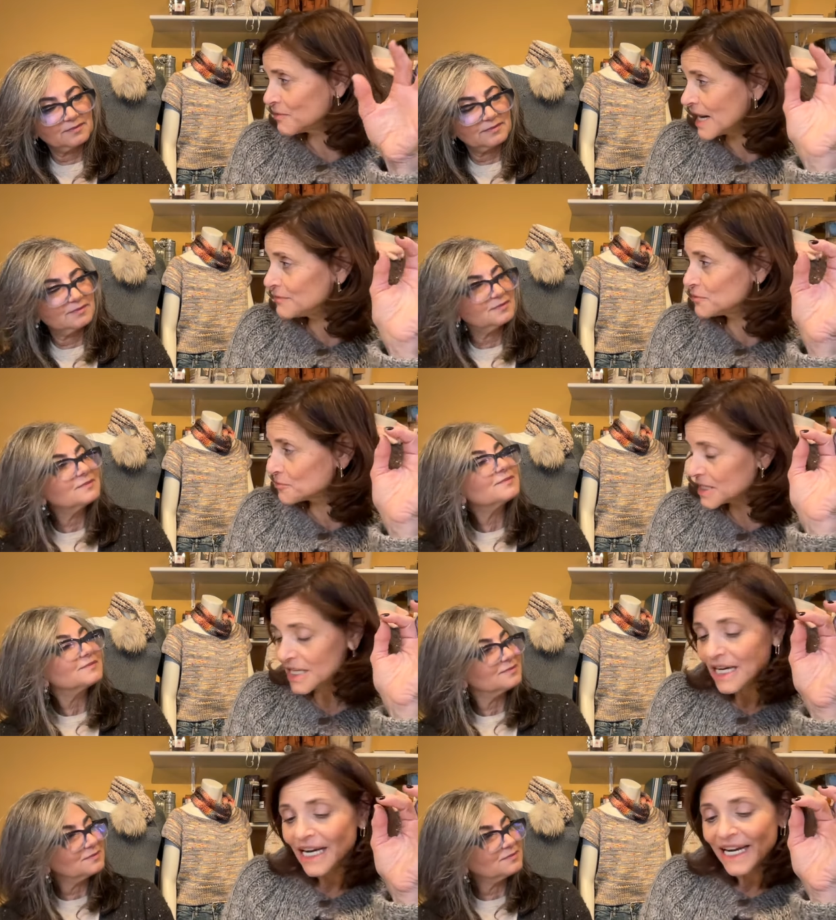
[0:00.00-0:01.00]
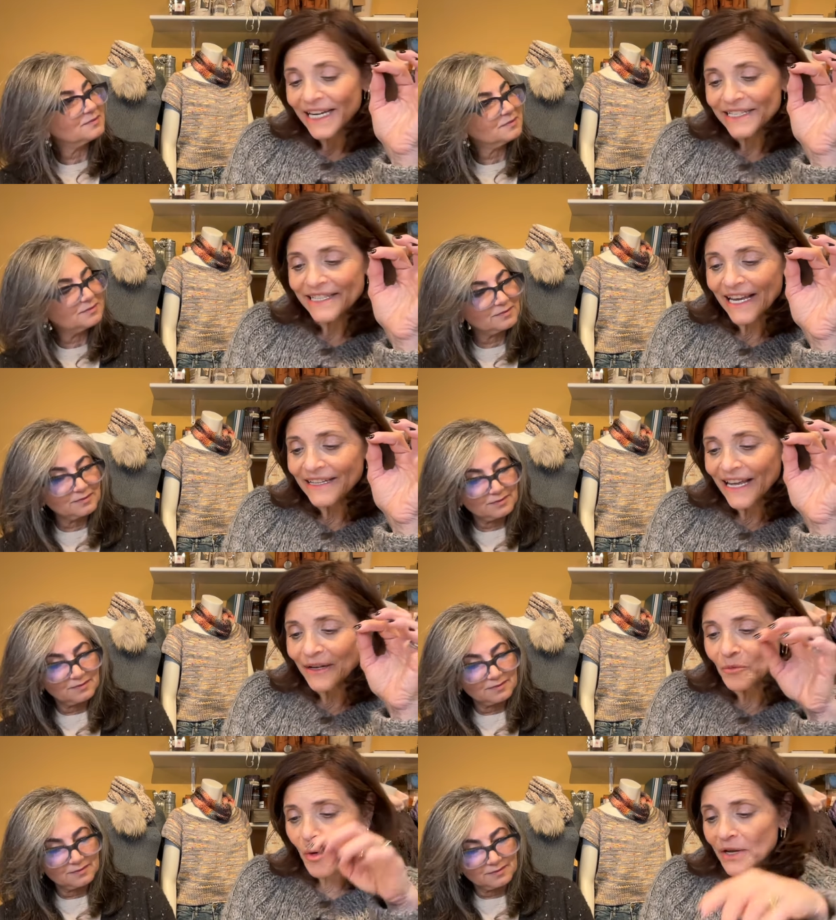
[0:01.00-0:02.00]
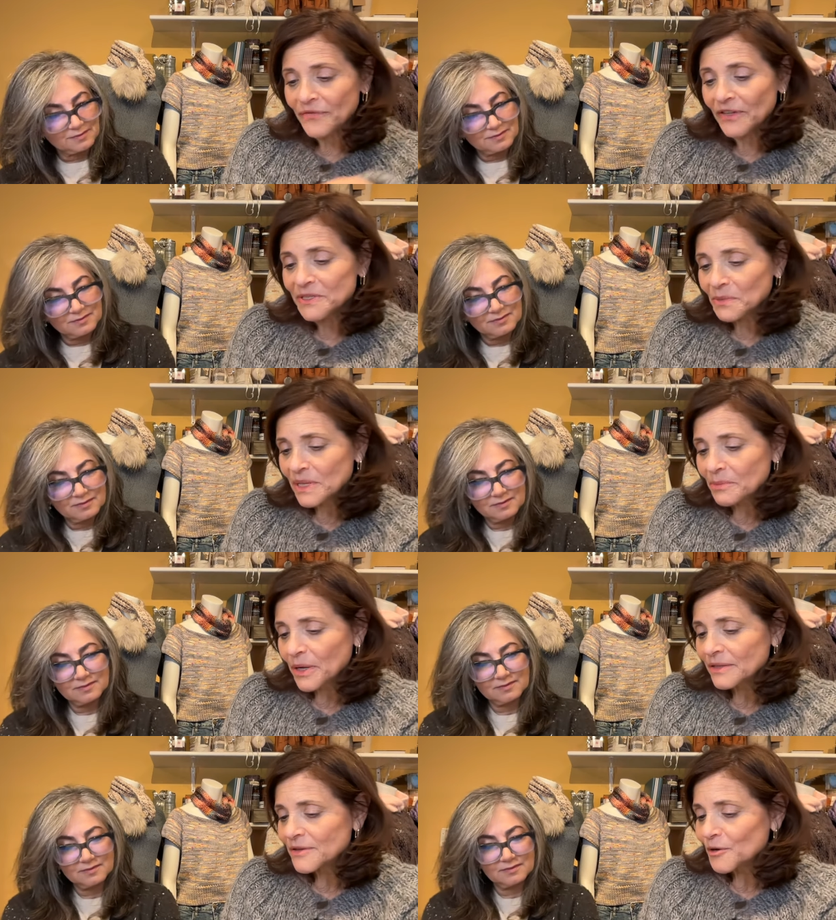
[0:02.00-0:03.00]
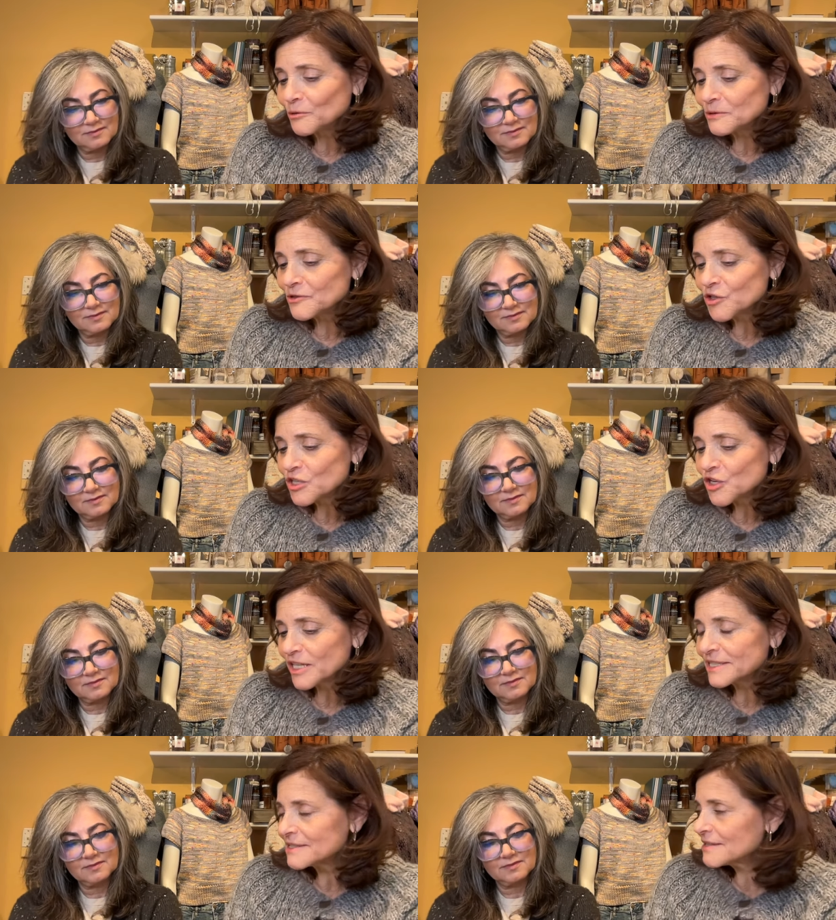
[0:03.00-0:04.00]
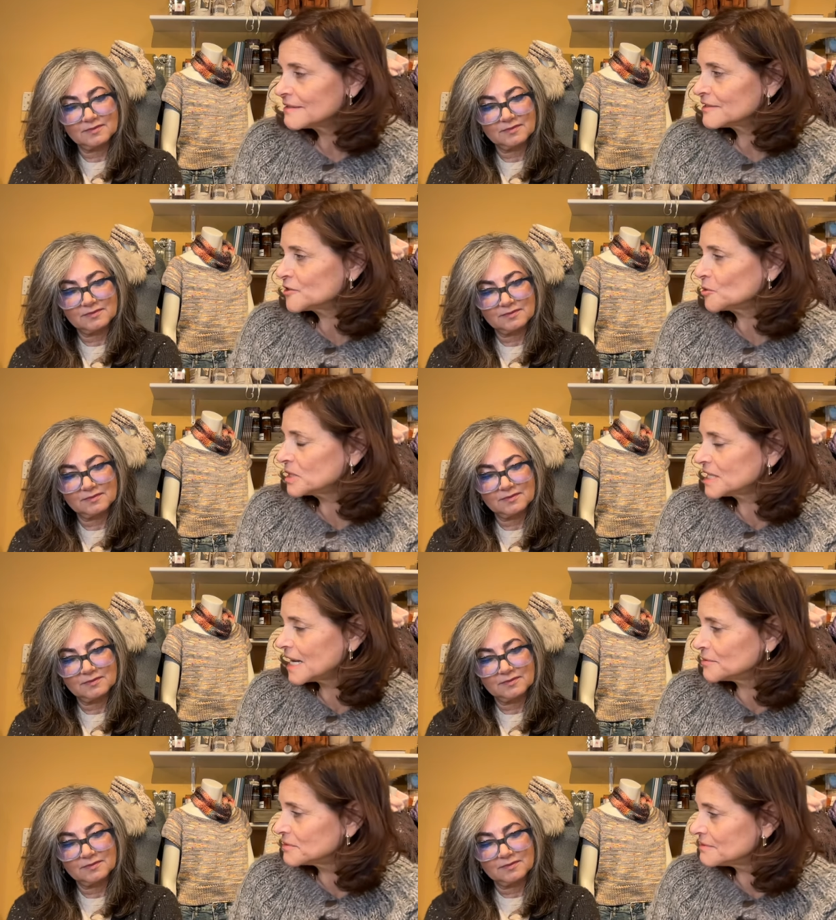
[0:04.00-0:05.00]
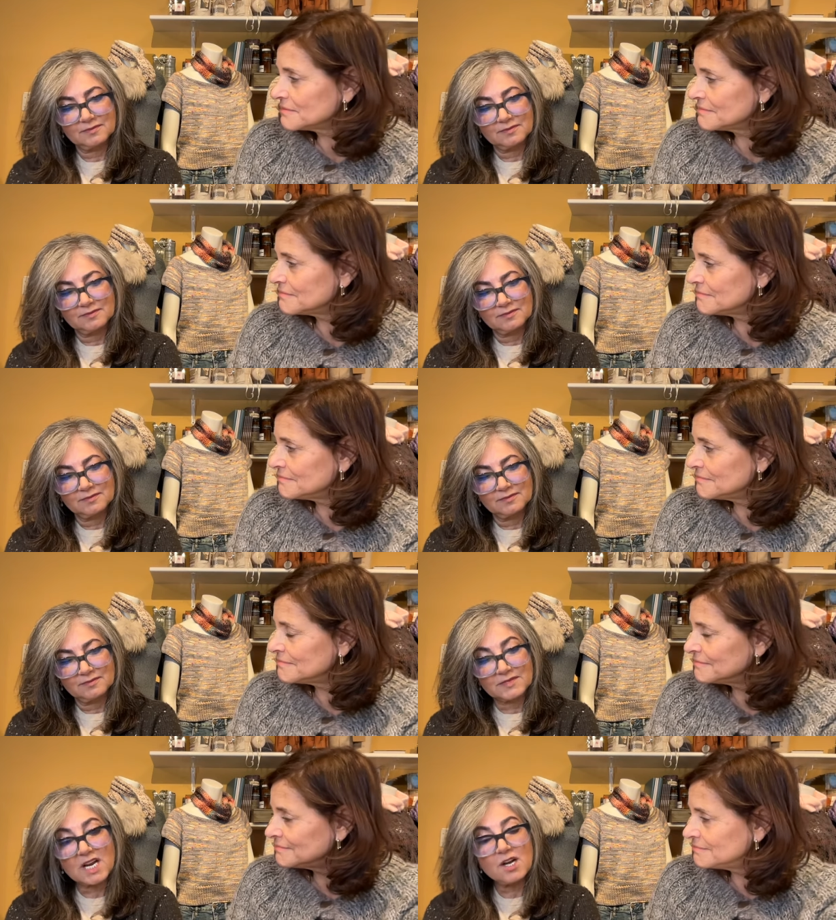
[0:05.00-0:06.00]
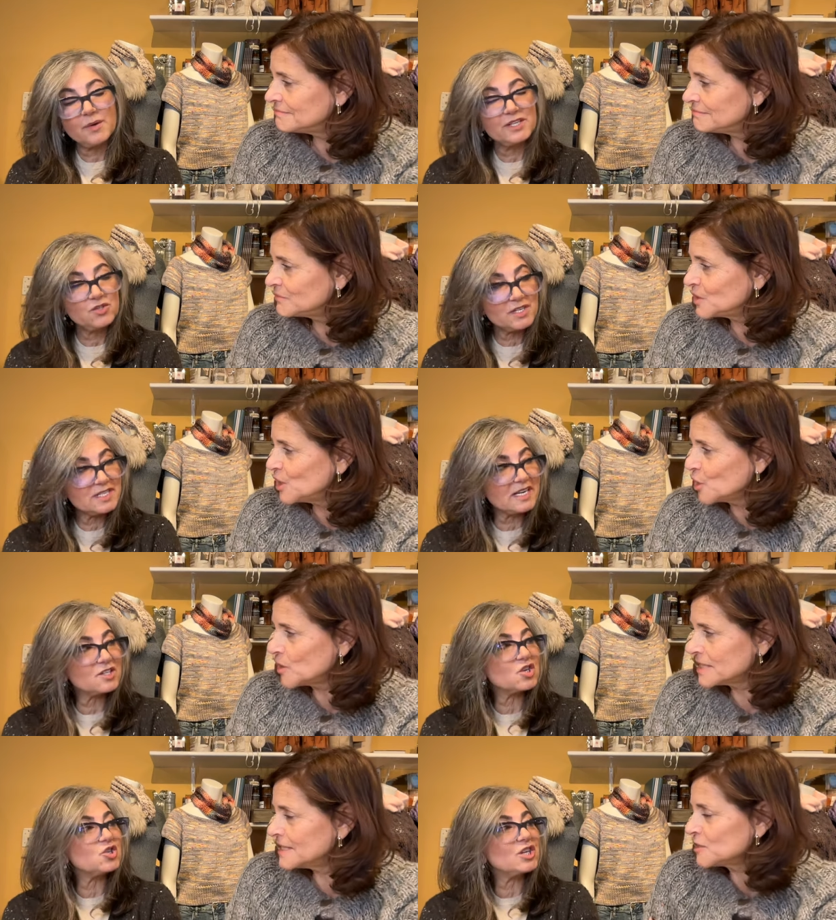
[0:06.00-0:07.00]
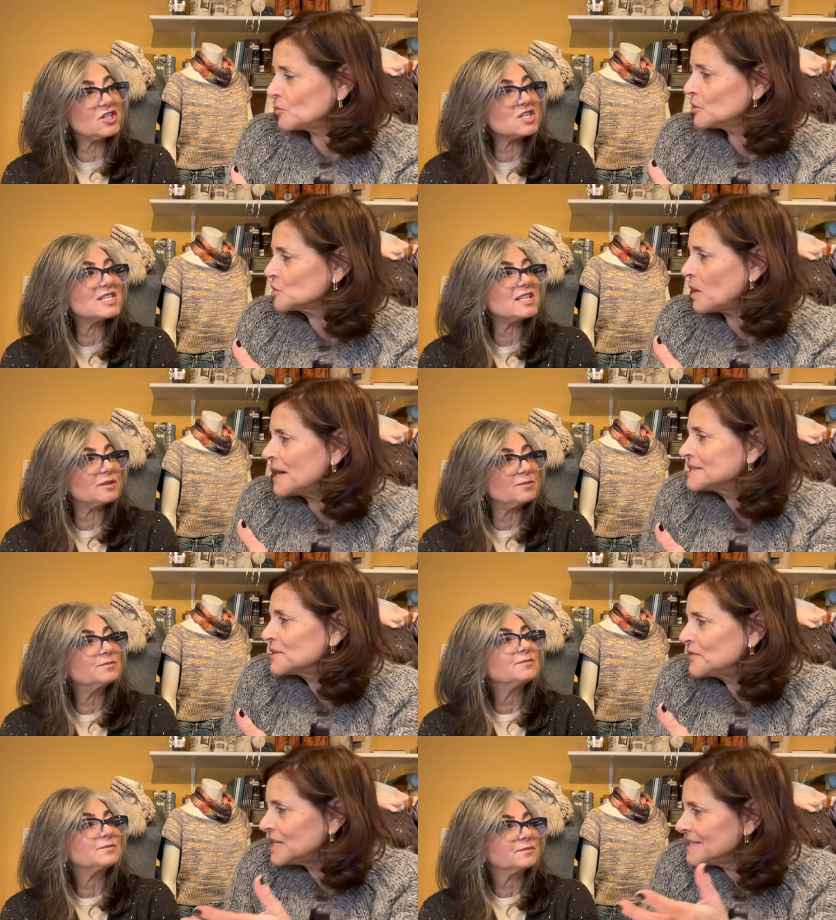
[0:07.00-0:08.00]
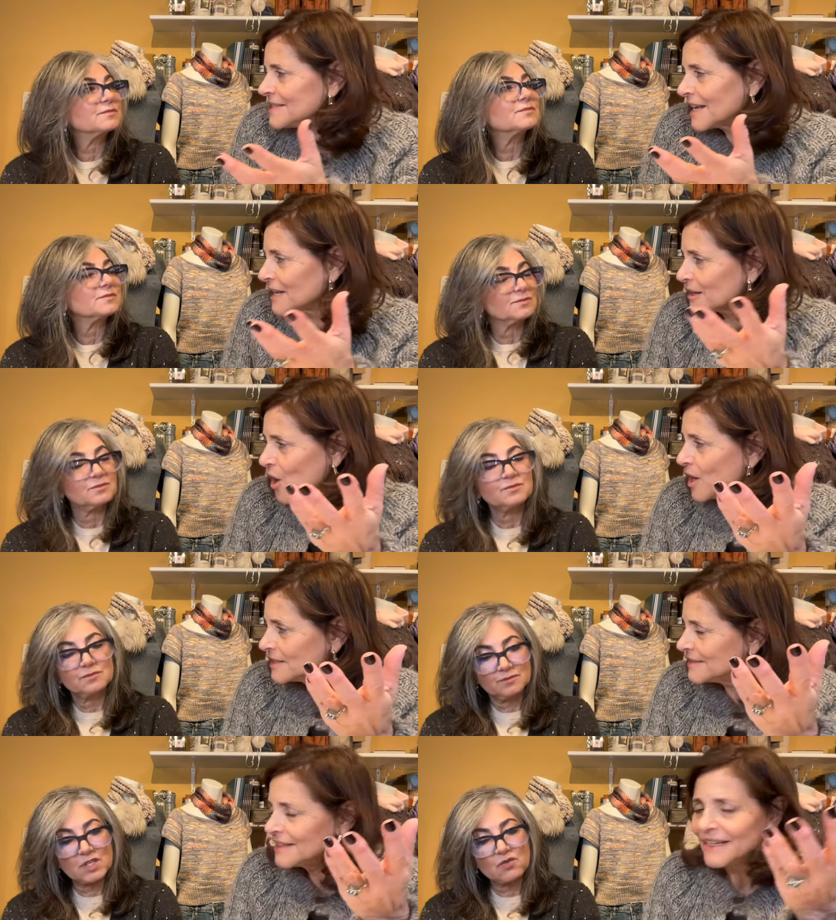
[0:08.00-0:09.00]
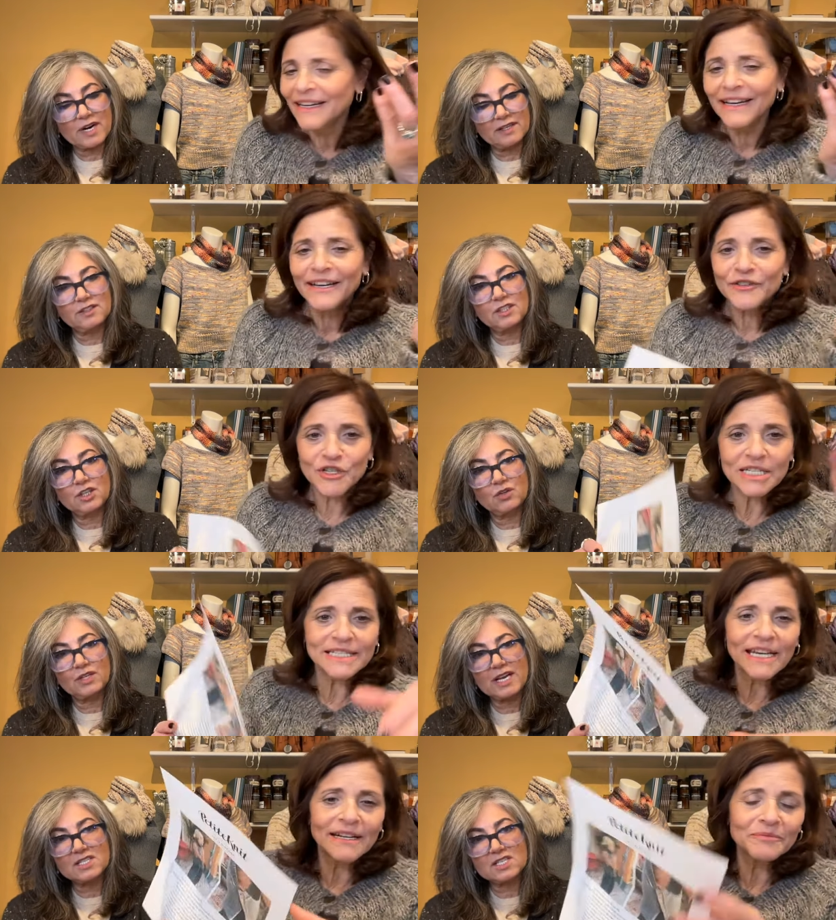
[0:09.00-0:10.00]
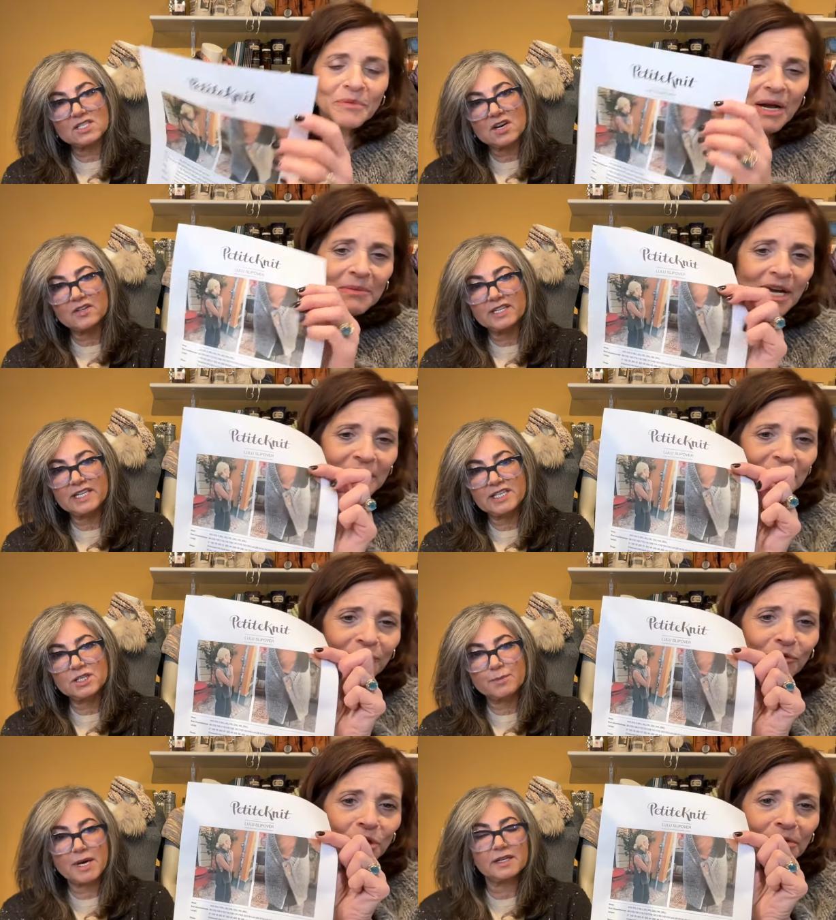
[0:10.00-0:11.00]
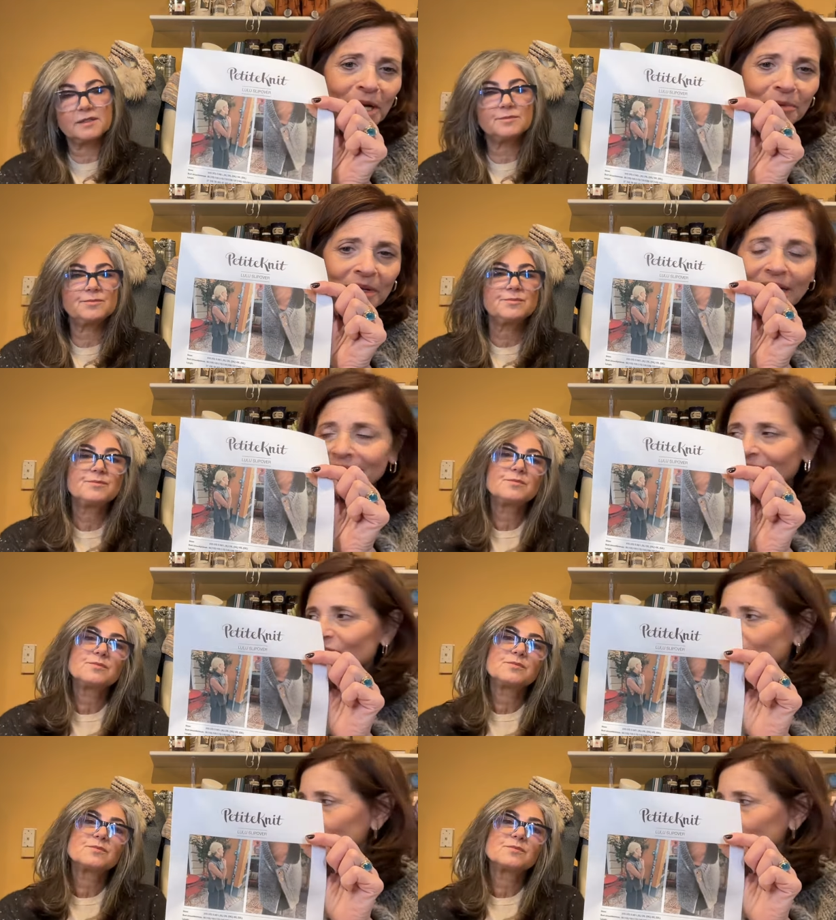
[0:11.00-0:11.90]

Speaker 1: Ravelry said that why fuss with the buttonholes? She just sewed it down.
Speaker 2: Oh, interesting. Because so there's so much positive
Speaker 1: ease to get it on. Right. She says, I'm not going to fool button. around. And I said, you